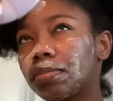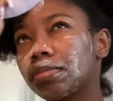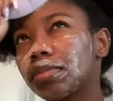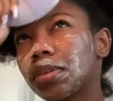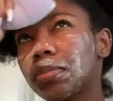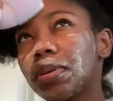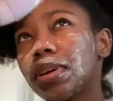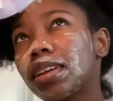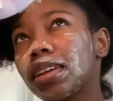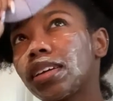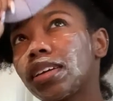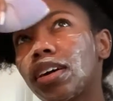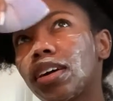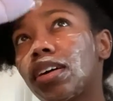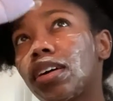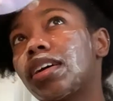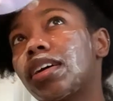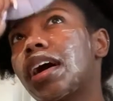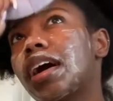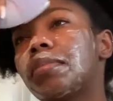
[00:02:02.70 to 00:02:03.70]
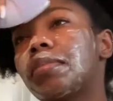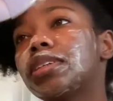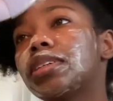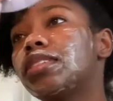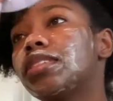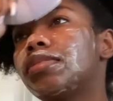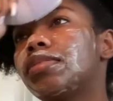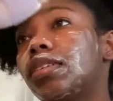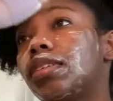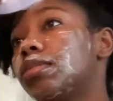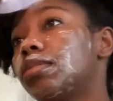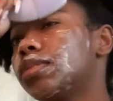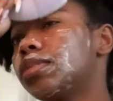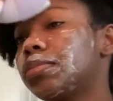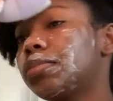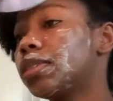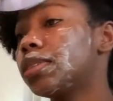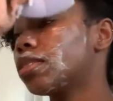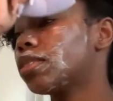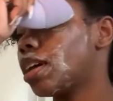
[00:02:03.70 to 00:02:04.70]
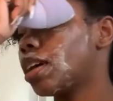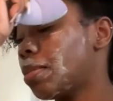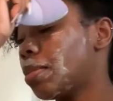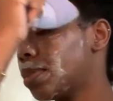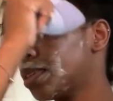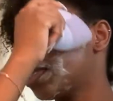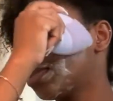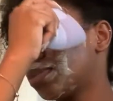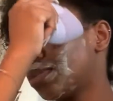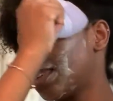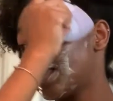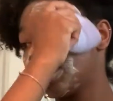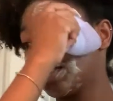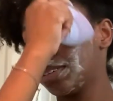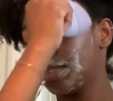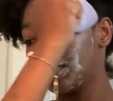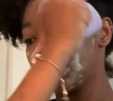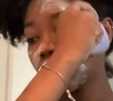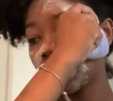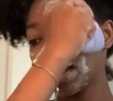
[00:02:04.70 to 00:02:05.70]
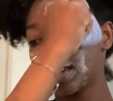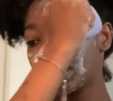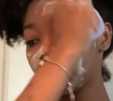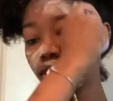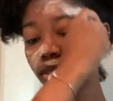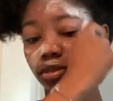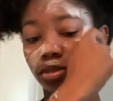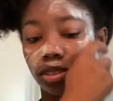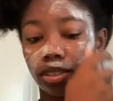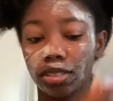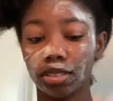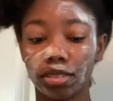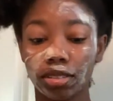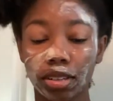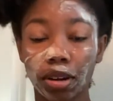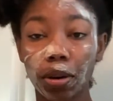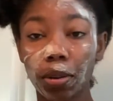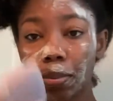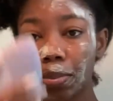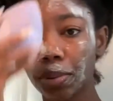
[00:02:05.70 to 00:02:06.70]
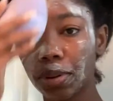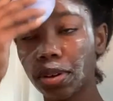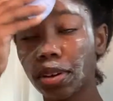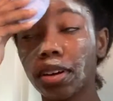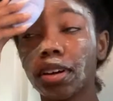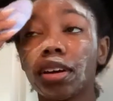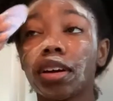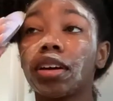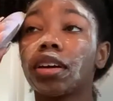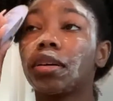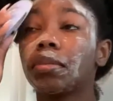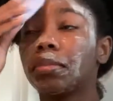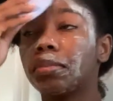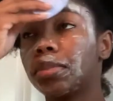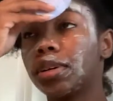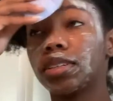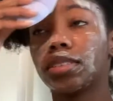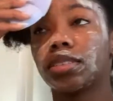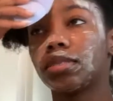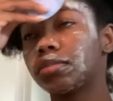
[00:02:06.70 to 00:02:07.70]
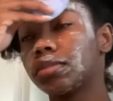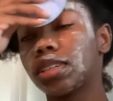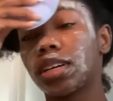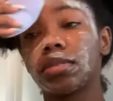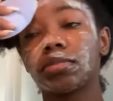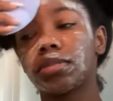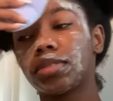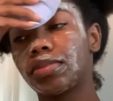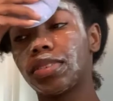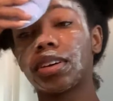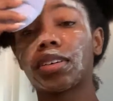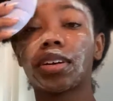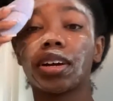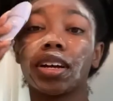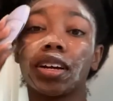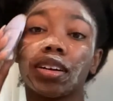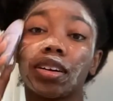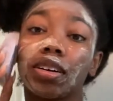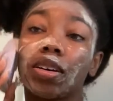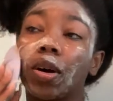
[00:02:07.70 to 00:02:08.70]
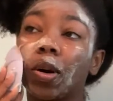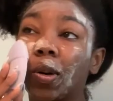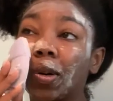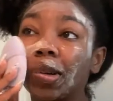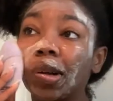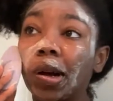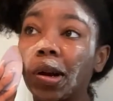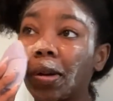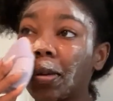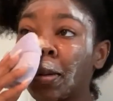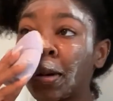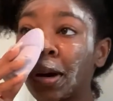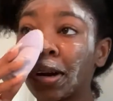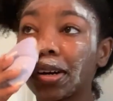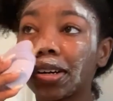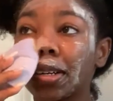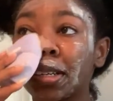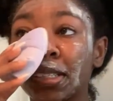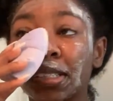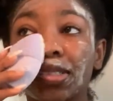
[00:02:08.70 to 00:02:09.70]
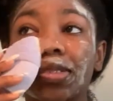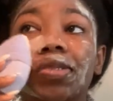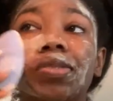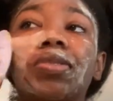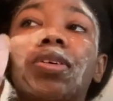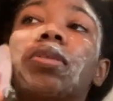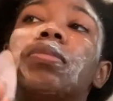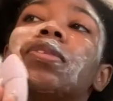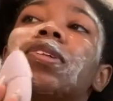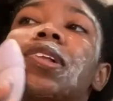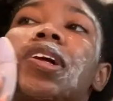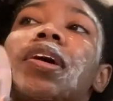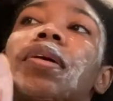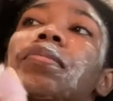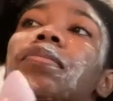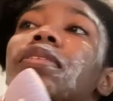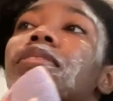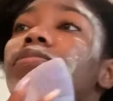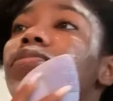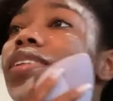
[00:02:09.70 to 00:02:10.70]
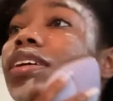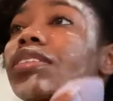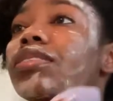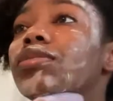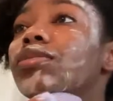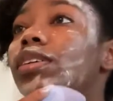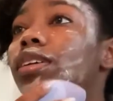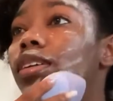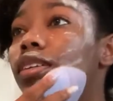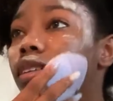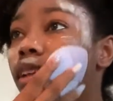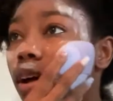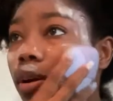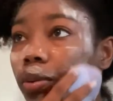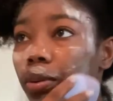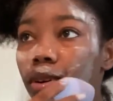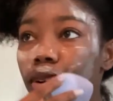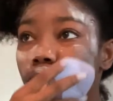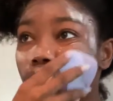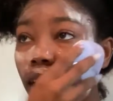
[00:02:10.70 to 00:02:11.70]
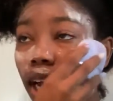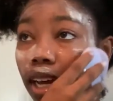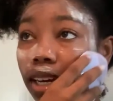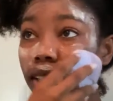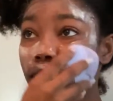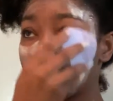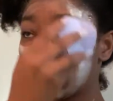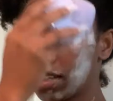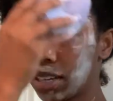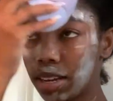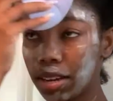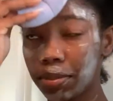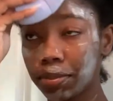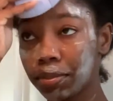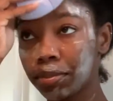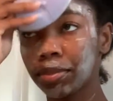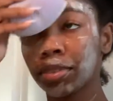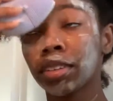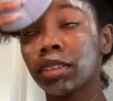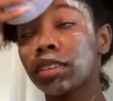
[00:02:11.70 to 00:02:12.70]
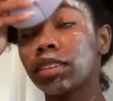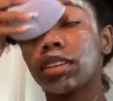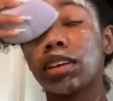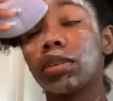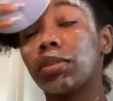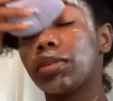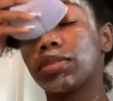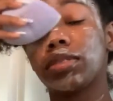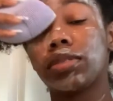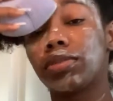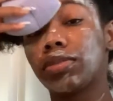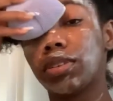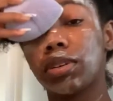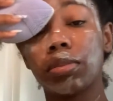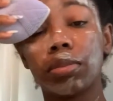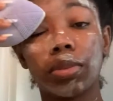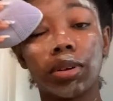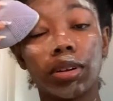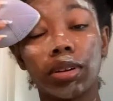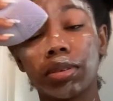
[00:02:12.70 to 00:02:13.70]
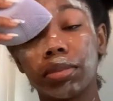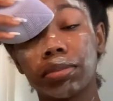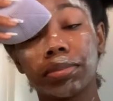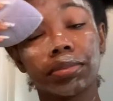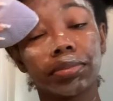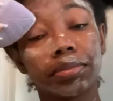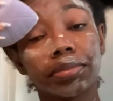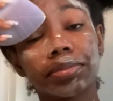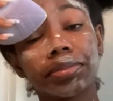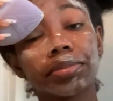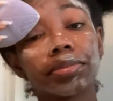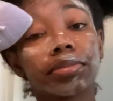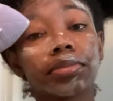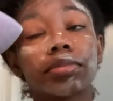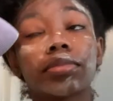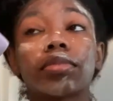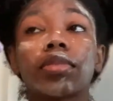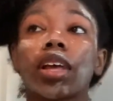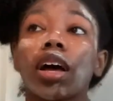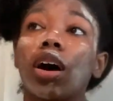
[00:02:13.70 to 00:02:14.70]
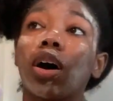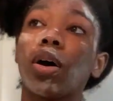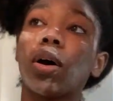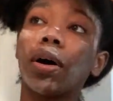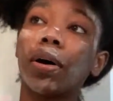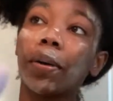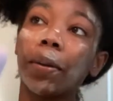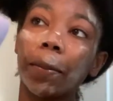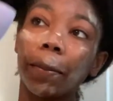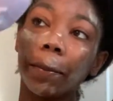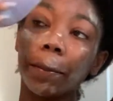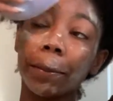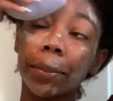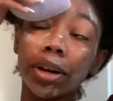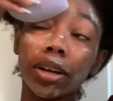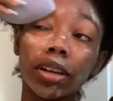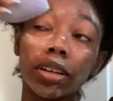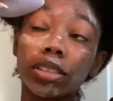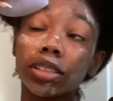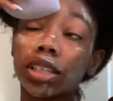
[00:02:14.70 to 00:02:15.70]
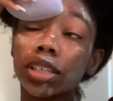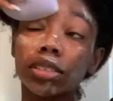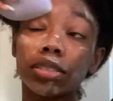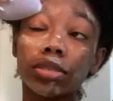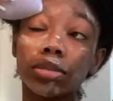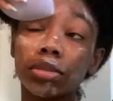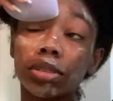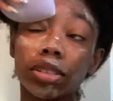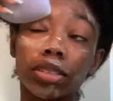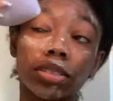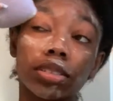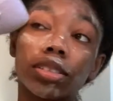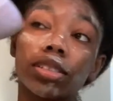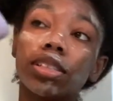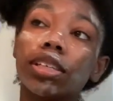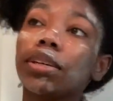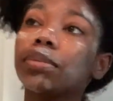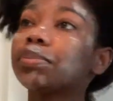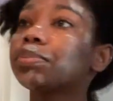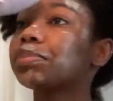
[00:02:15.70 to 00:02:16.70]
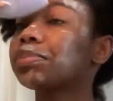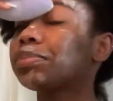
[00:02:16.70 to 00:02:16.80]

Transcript: depending on how much it foams, depends on how much water you add to your soap. But sometimes if I don't add a whole lot of water, it doesn't foam a lot. But if I do add a lot of water like I did today, it will foam up a whole bunch, as you can see.